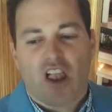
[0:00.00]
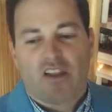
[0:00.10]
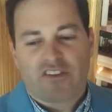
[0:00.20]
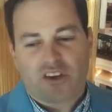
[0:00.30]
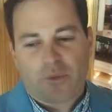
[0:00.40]

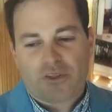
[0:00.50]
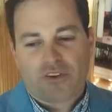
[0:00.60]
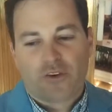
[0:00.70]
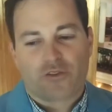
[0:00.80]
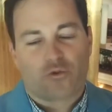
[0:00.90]
Let's talk about
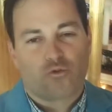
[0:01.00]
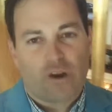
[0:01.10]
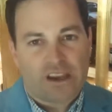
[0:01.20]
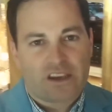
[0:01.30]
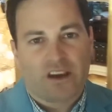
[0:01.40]
those
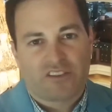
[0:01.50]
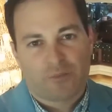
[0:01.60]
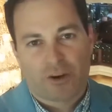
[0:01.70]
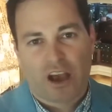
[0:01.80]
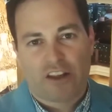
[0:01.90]
written
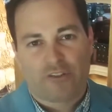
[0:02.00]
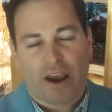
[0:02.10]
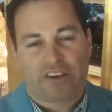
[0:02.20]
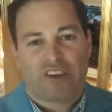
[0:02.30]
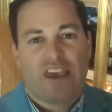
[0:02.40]
customer contracts.